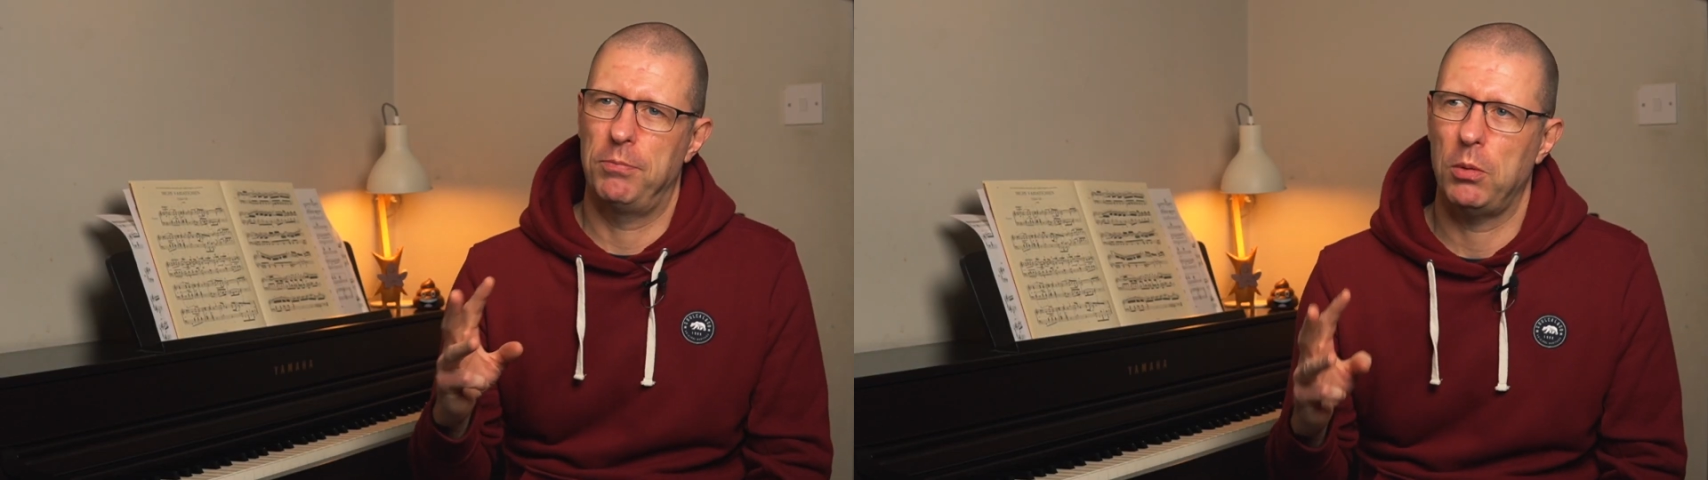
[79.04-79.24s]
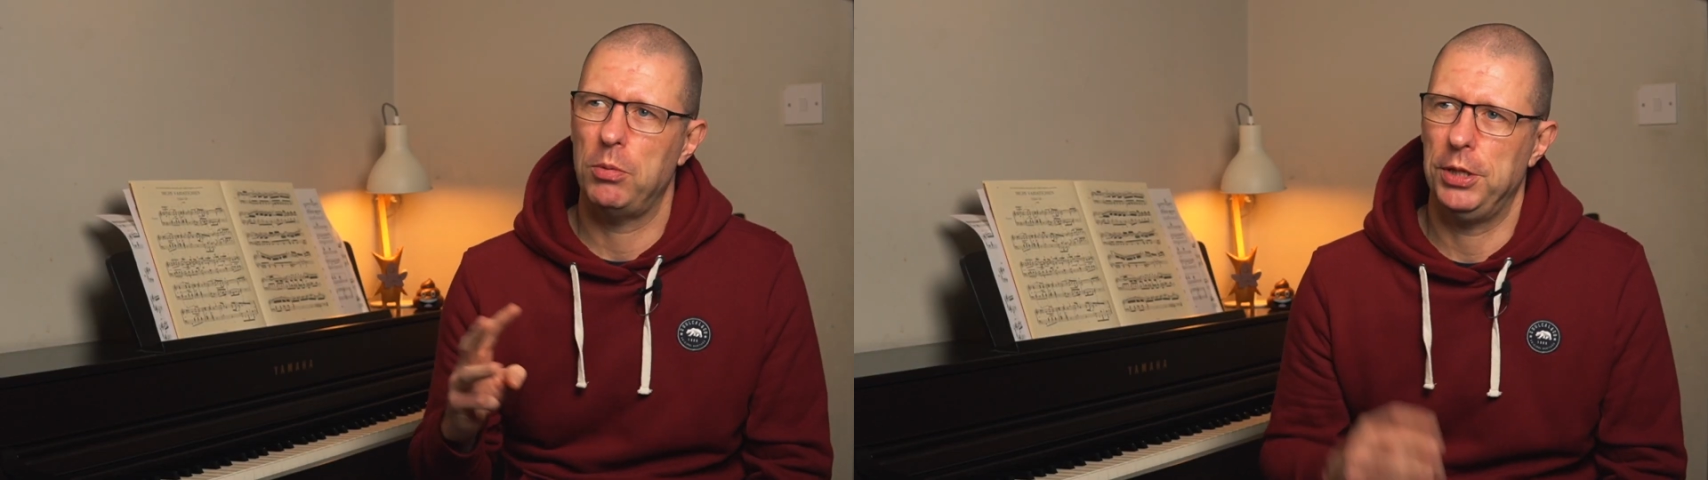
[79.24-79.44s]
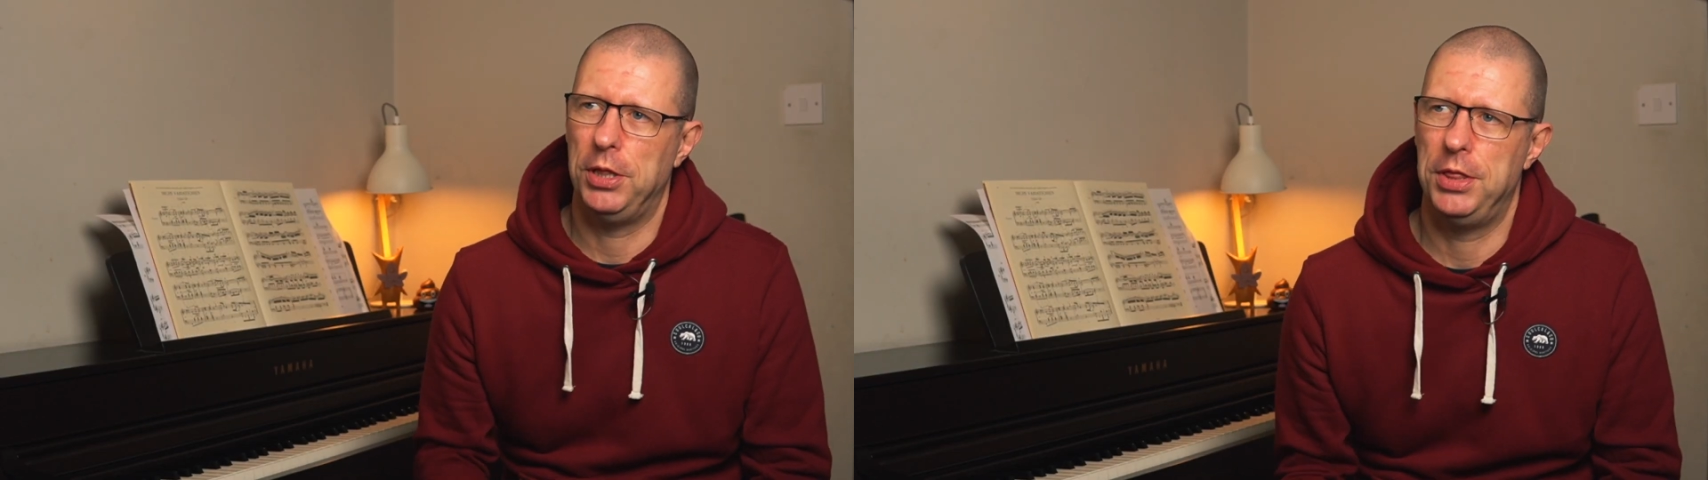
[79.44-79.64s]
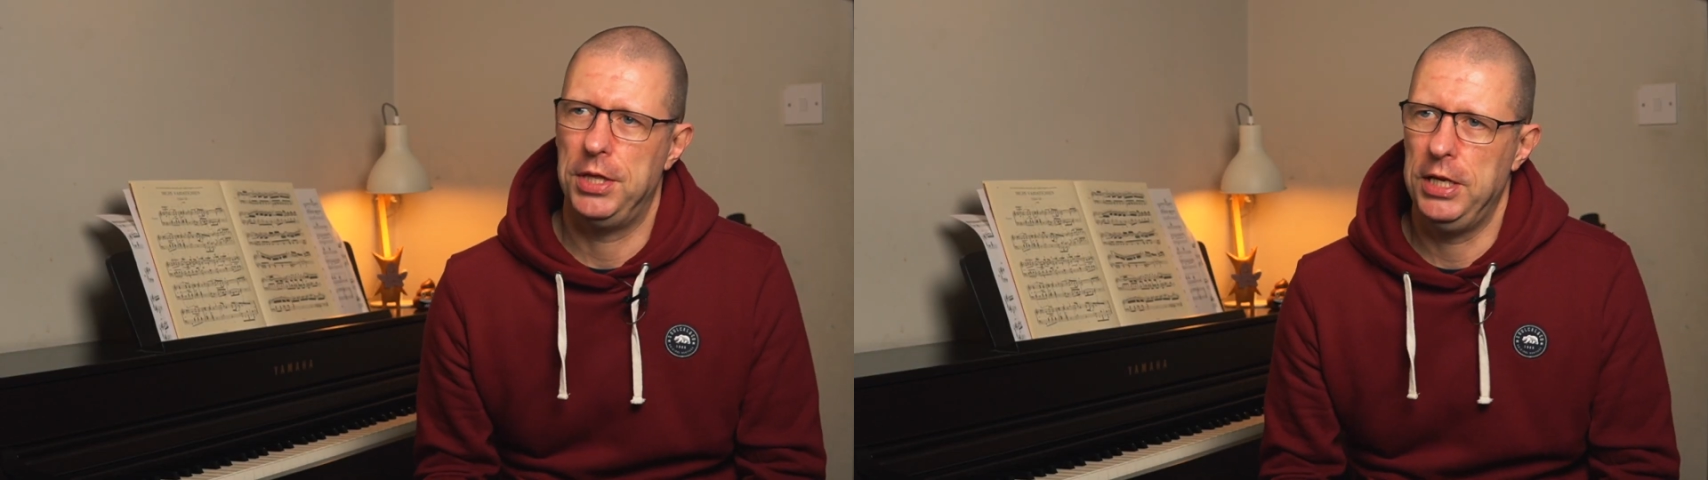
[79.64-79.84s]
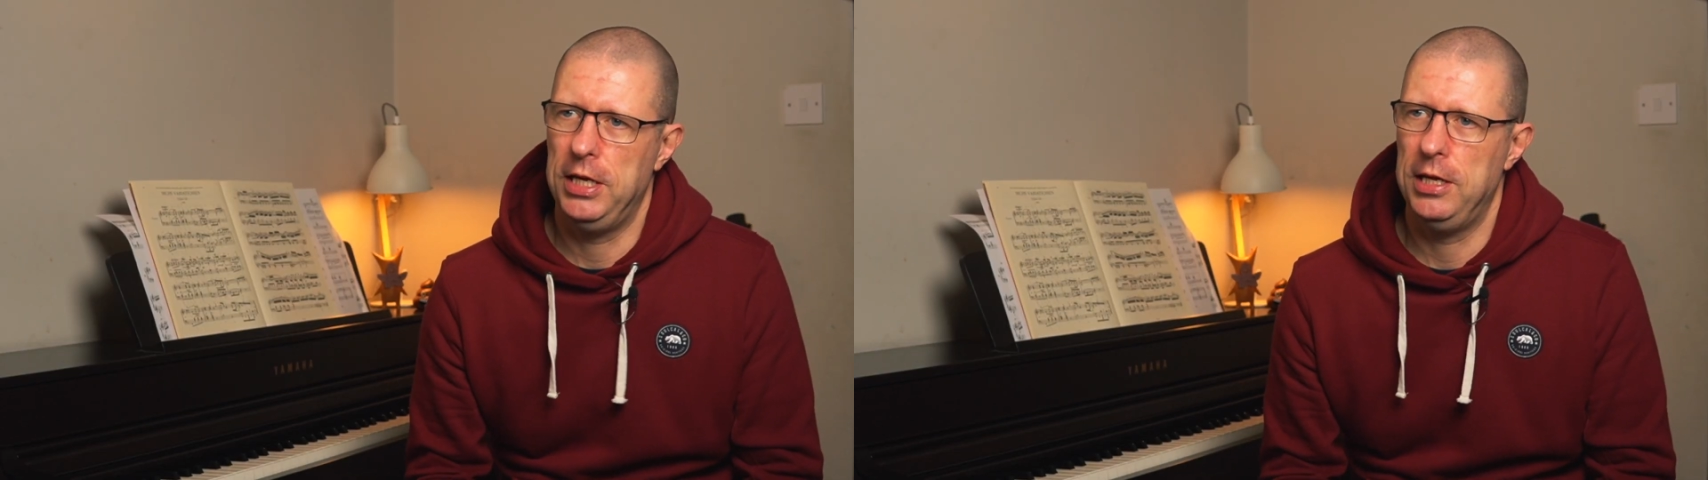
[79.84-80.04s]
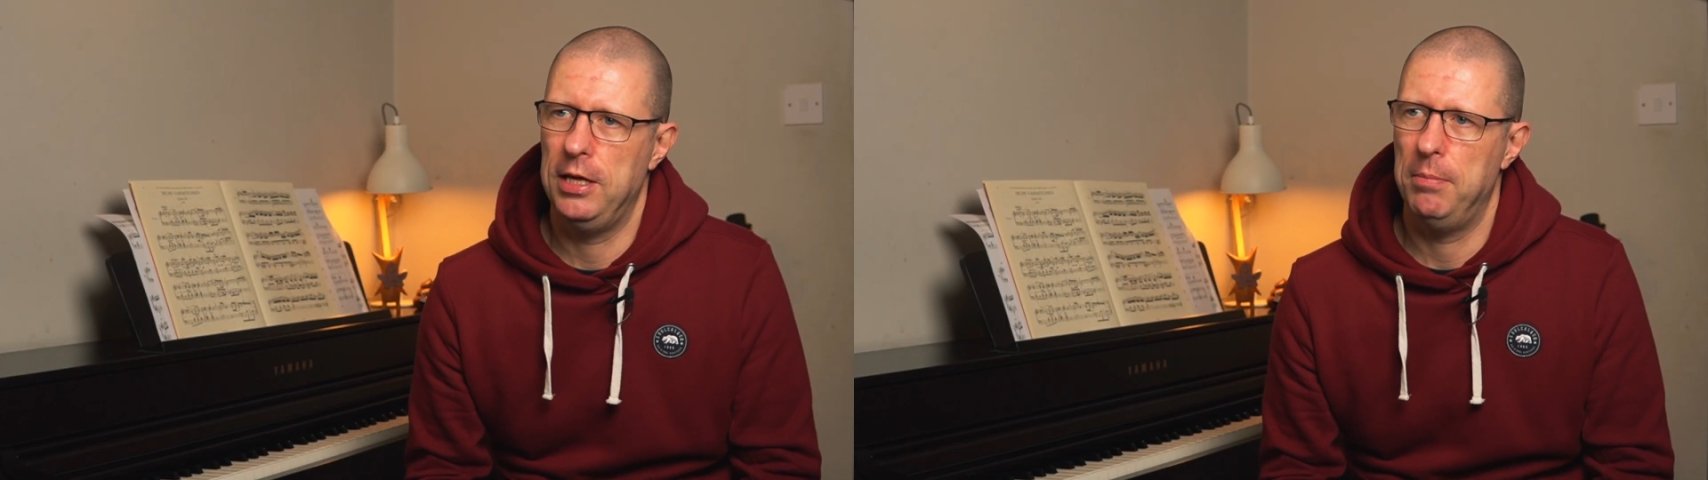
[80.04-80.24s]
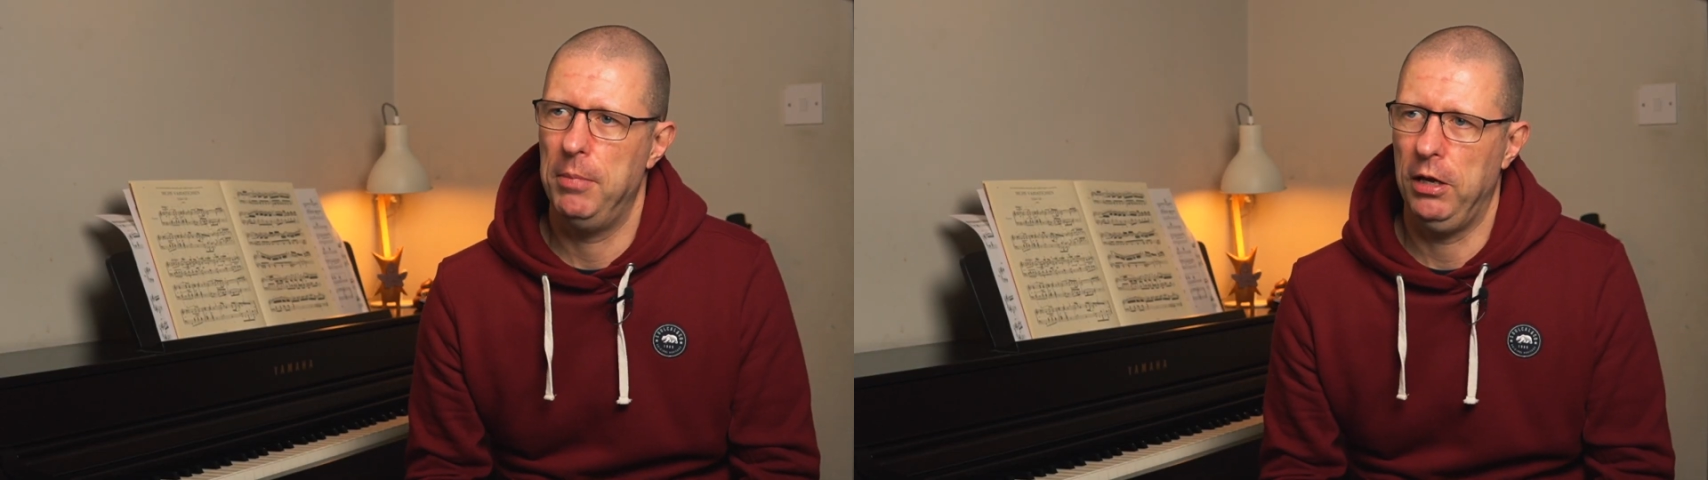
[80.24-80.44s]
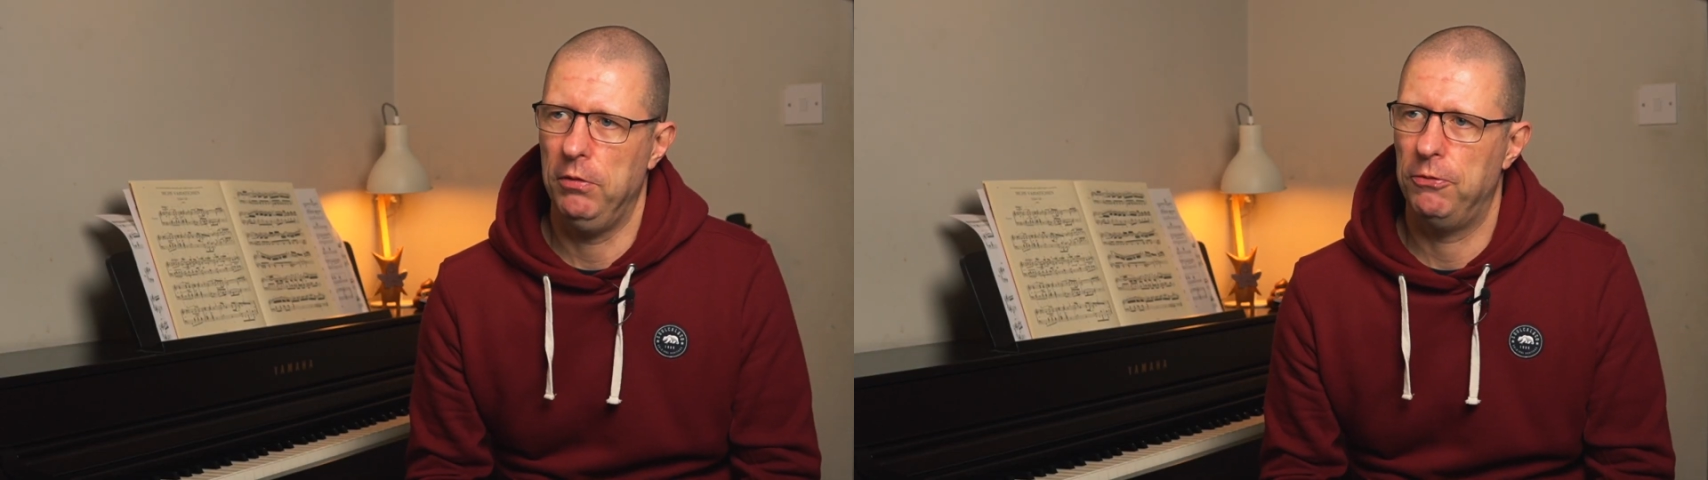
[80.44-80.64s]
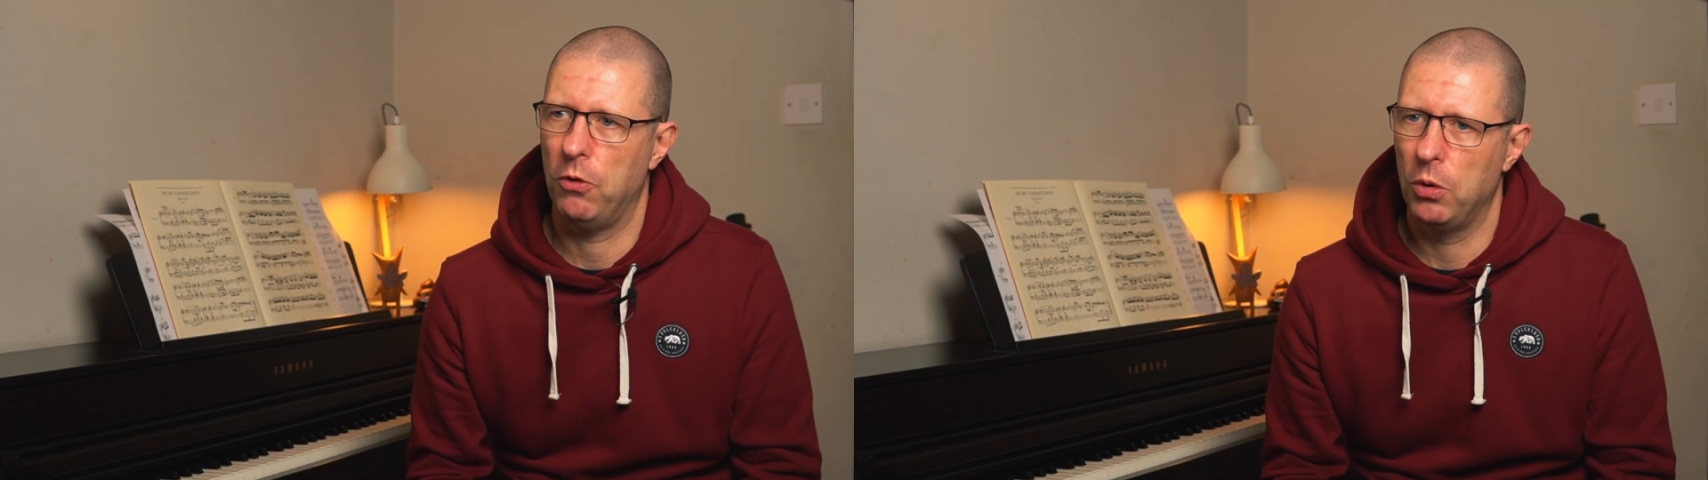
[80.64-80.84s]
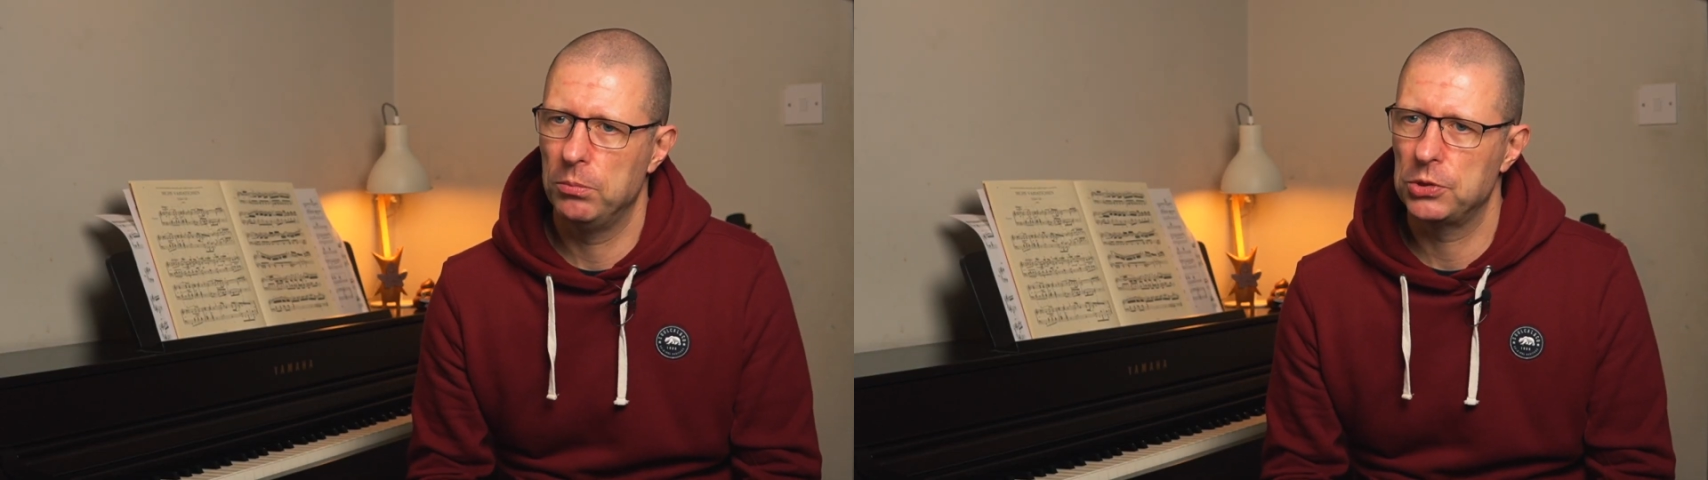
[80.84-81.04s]
probably three main
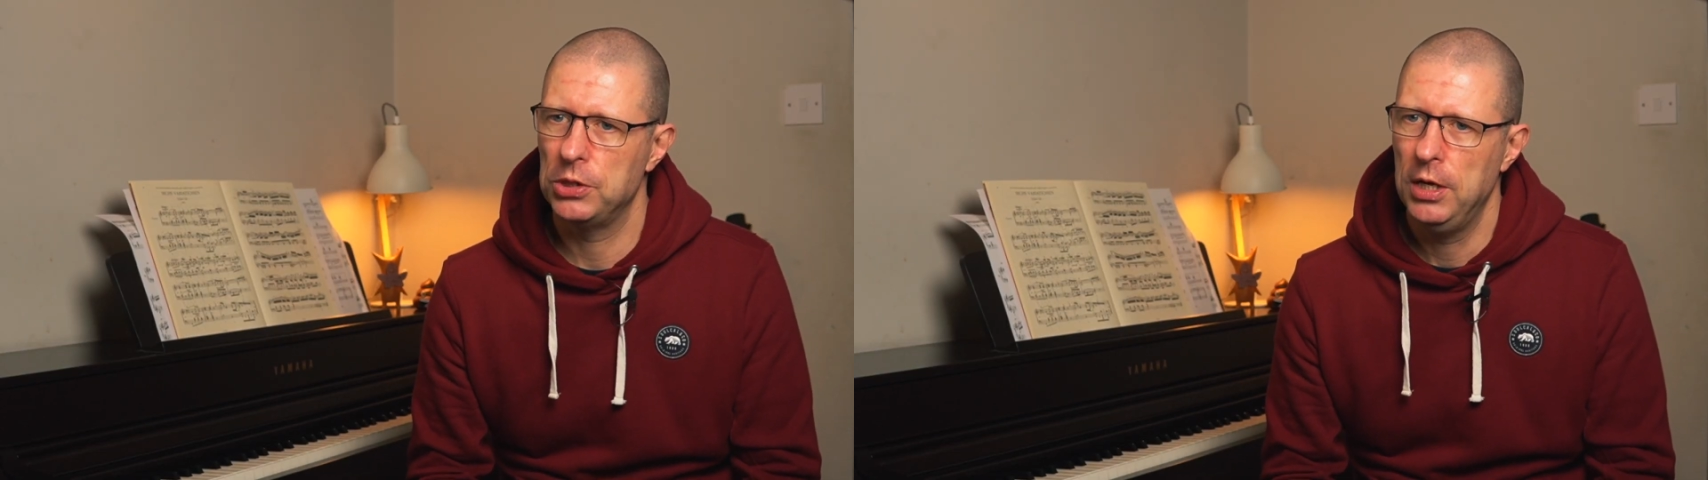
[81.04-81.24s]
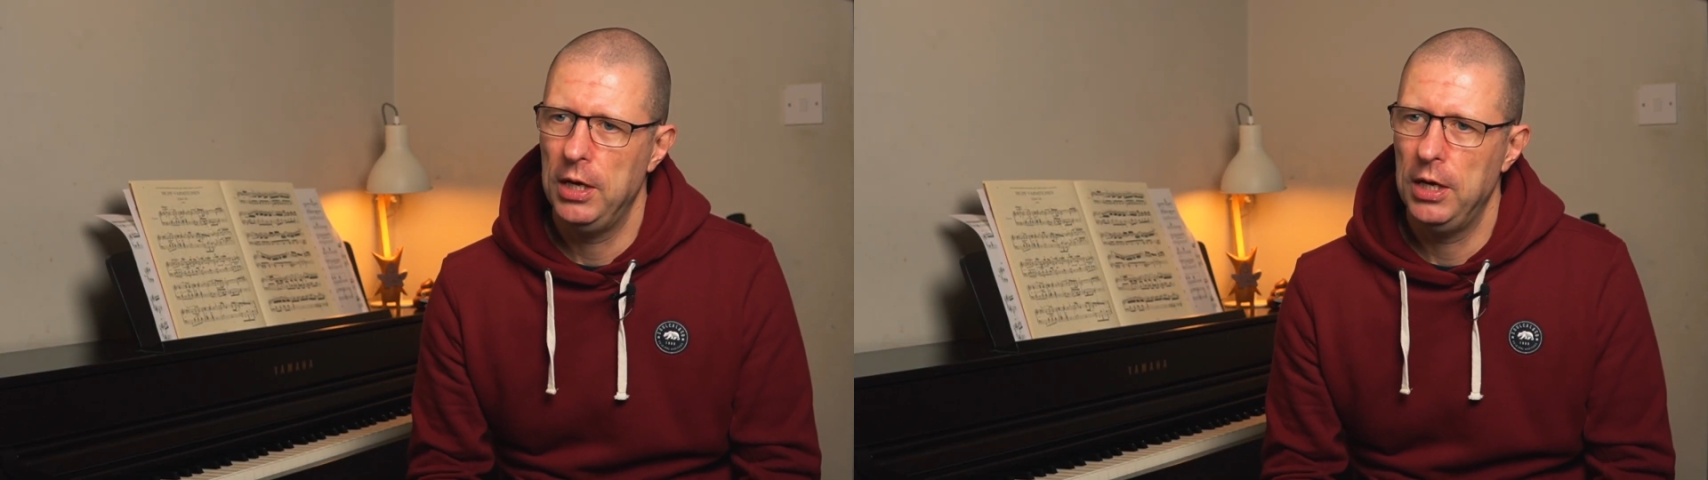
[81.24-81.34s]
forms.